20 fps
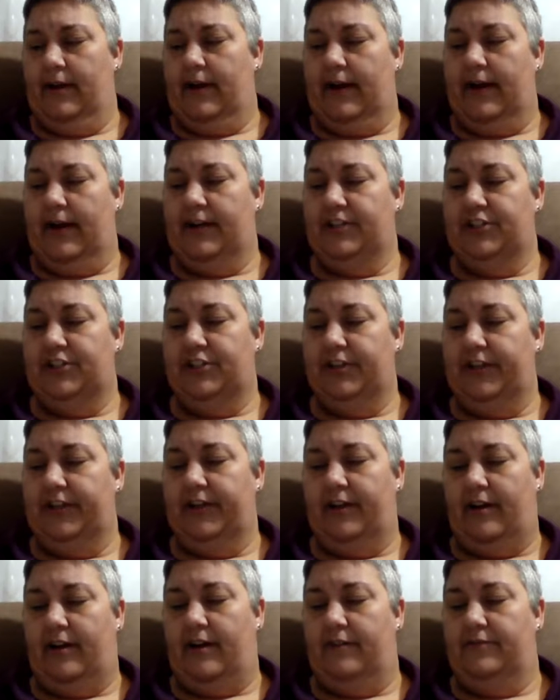I shook it
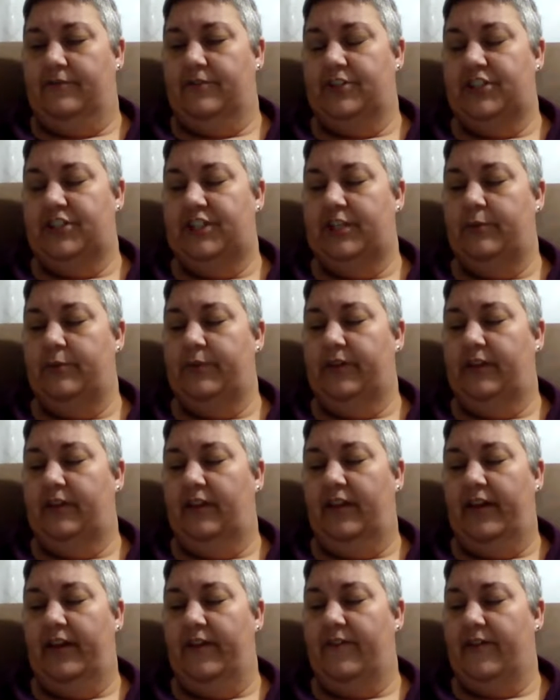off. She would
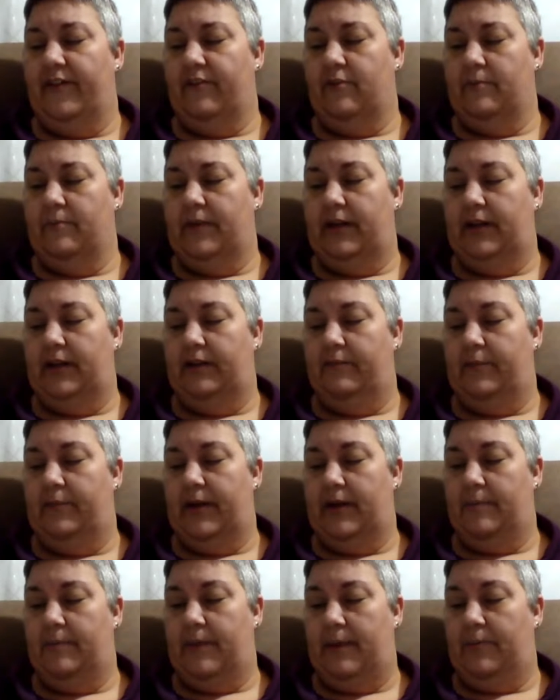love every minute of
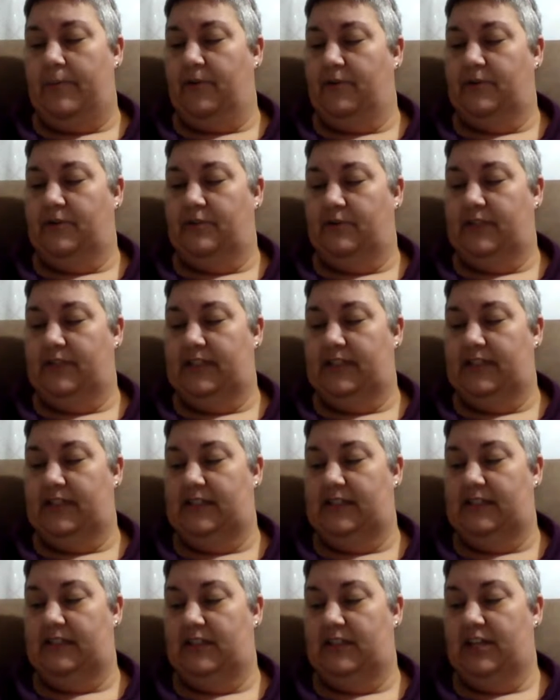being my personal
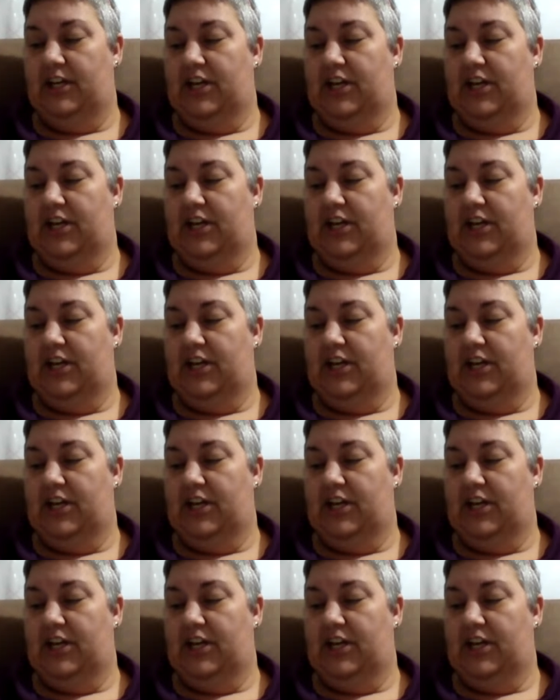assistant.